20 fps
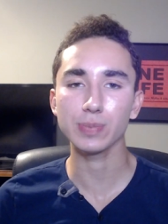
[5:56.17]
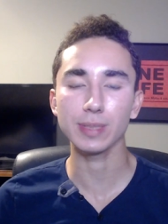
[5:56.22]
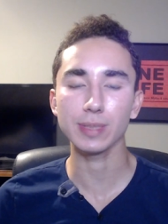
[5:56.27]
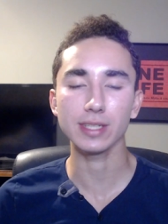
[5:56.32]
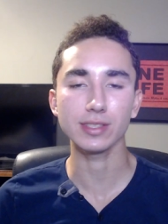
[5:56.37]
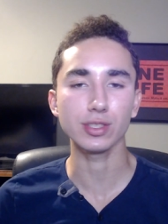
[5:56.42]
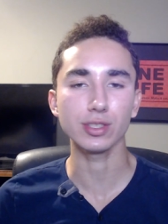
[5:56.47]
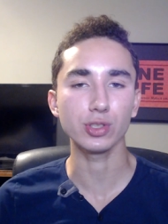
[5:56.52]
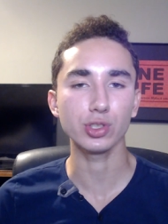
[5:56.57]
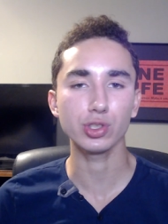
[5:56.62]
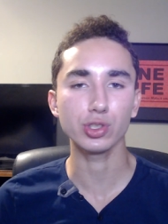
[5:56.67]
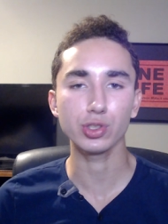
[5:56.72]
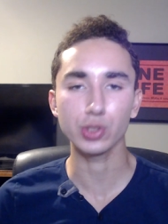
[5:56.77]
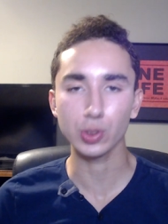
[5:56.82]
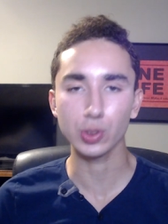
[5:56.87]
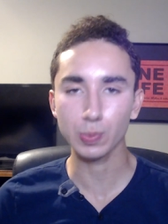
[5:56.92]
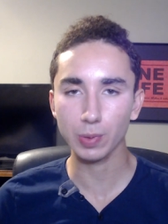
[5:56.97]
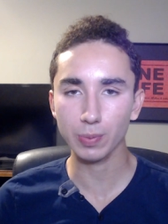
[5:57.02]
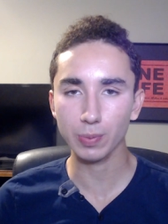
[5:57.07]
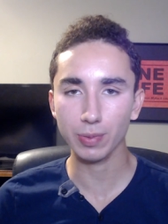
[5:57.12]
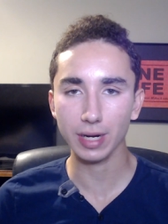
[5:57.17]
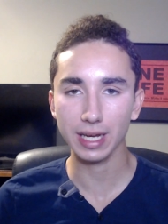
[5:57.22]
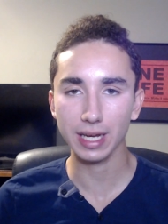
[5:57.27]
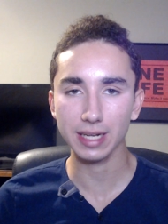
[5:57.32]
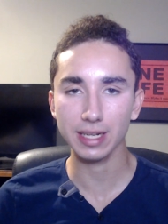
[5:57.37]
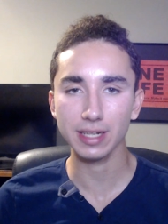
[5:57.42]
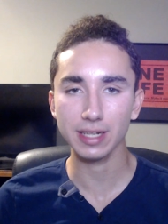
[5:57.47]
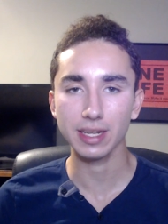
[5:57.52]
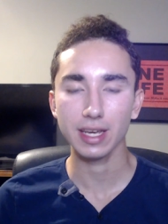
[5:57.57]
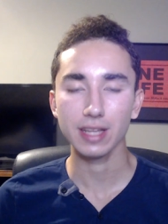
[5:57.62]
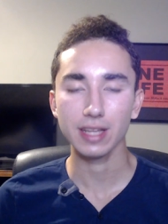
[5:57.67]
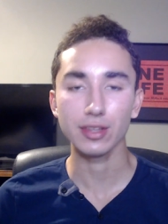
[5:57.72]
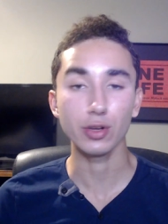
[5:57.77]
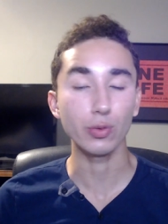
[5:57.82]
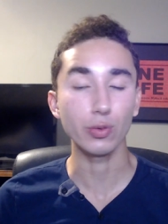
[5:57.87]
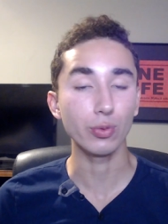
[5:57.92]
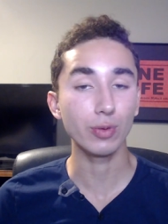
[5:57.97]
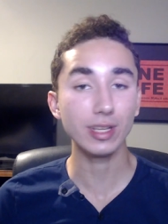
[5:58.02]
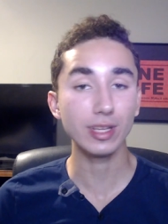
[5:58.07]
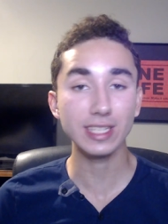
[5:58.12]
because they're super branded, they're
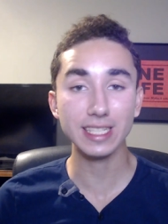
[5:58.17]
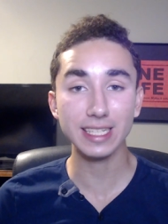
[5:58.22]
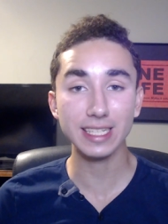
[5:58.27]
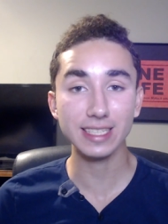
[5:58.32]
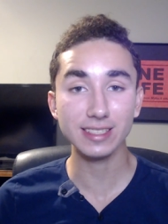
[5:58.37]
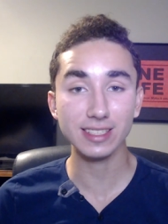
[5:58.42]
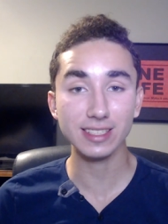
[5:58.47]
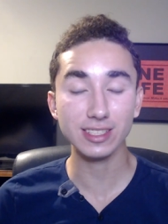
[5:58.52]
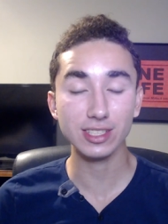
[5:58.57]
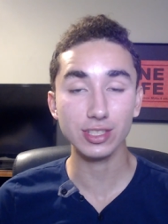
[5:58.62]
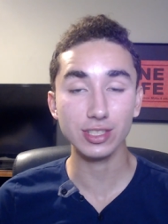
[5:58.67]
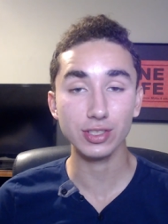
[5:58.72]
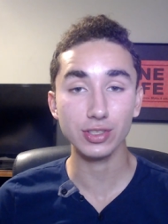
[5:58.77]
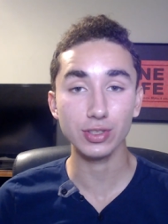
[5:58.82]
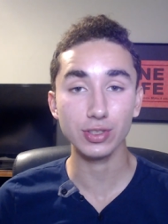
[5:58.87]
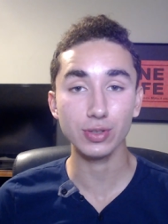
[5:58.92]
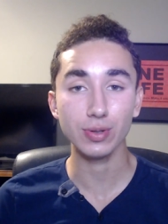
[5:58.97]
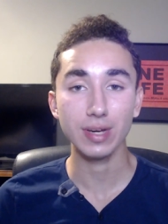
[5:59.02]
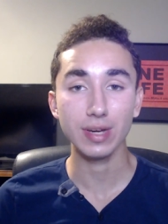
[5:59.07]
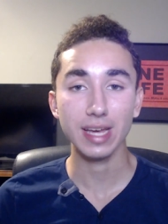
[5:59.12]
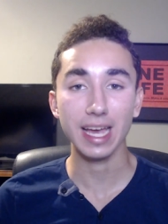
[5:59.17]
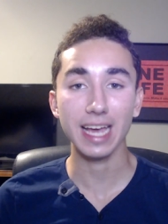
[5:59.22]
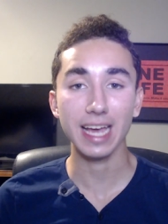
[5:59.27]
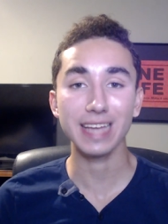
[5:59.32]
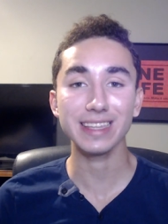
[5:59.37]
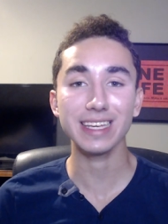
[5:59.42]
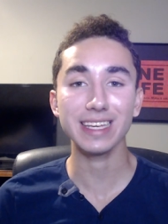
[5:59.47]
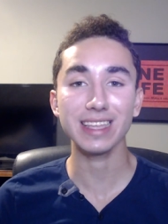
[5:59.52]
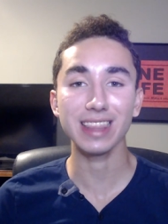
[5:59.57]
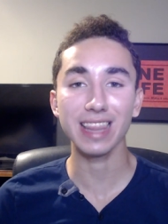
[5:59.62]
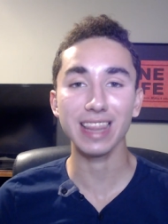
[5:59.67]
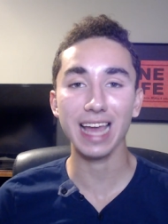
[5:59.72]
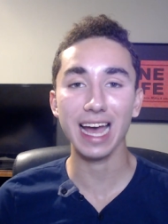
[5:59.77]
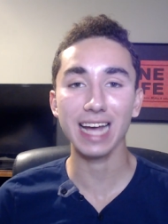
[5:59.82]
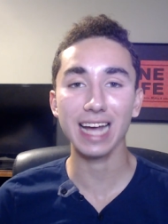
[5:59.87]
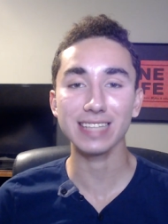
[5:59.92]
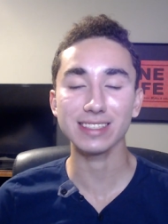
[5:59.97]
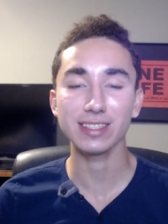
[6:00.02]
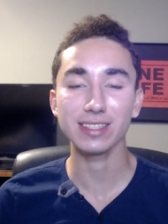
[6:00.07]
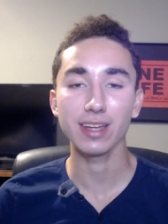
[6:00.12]
really easy to do, and they
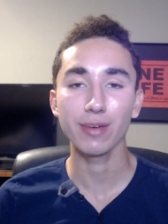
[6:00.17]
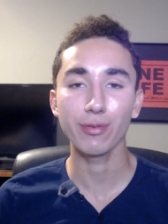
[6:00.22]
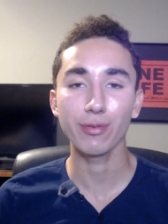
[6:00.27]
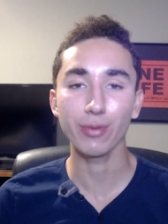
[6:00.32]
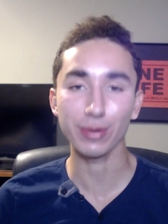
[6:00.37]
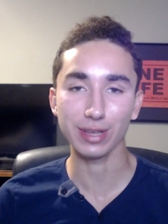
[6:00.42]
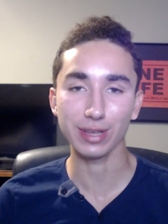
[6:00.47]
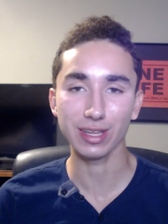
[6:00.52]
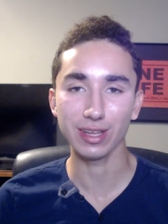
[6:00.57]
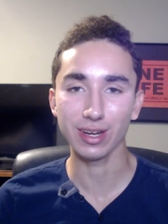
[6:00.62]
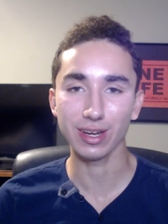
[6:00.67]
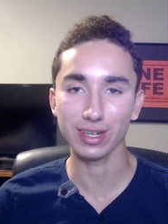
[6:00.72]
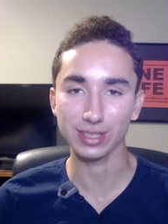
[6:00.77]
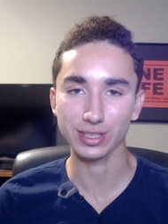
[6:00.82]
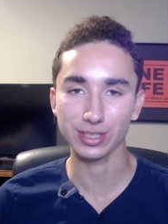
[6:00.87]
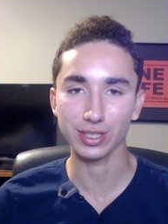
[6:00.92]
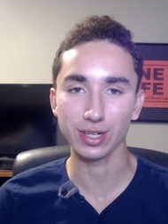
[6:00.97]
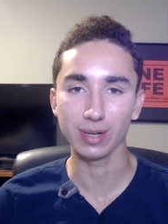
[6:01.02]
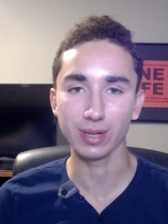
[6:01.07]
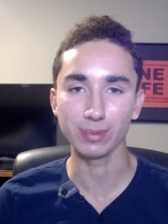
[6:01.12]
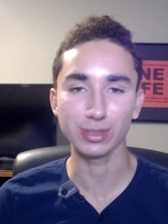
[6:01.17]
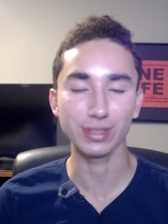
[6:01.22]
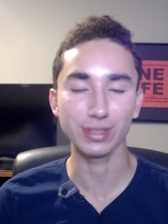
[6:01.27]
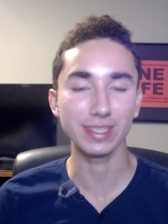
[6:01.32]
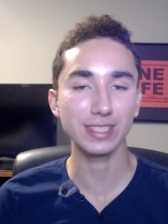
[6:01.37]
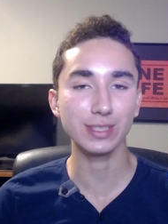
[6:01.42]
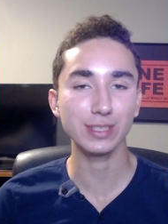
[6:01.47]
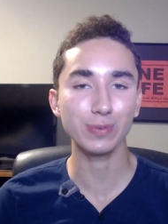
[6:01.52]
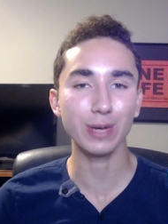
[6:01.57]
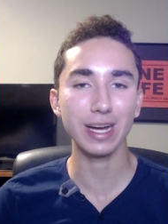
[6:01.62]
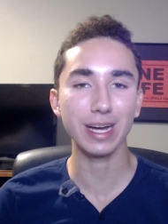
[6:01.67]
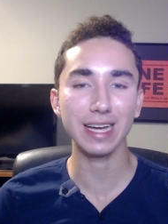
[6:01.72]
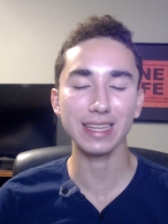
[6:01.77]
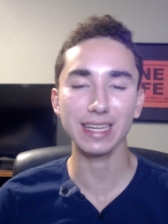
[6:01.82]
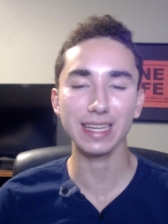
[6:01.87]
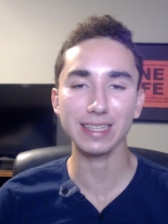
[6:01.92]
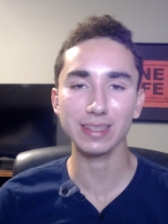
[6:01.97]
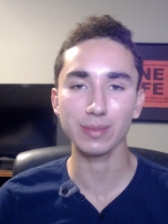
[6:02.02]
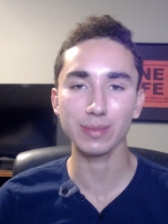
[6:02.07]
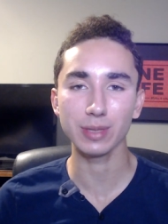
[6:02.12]
last for the long term. So this is why I
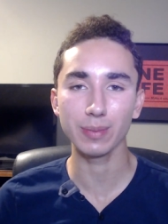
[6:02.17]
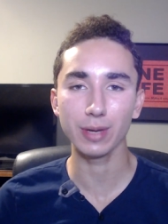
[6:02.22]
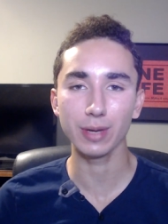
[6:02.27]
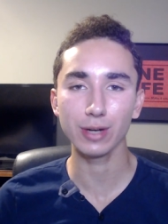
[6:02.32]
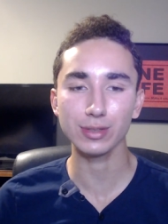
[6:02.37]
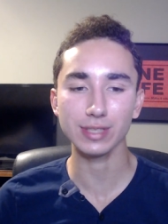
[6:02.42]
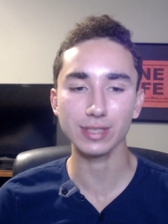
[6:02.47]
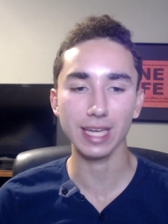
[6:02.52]
like them the most,